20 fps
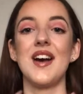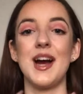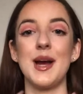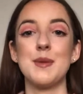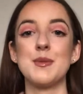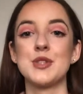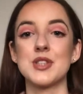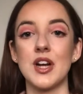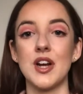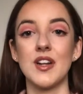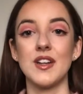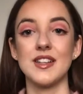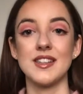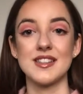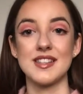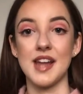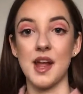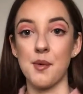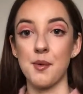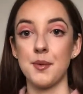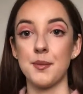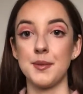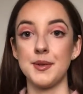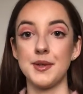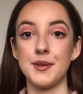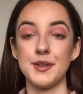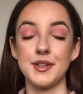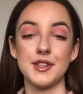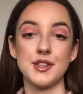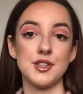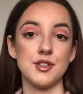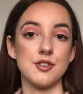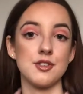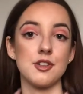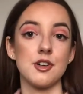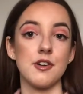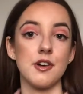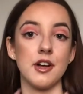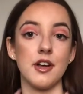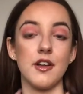Charlotte. Today I'm going to be doing a
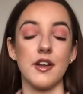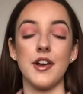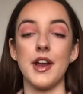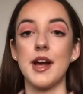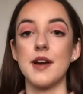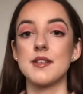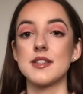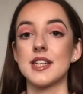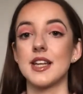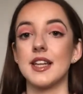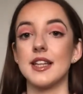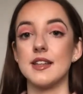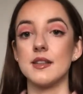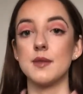tutorial on how to get this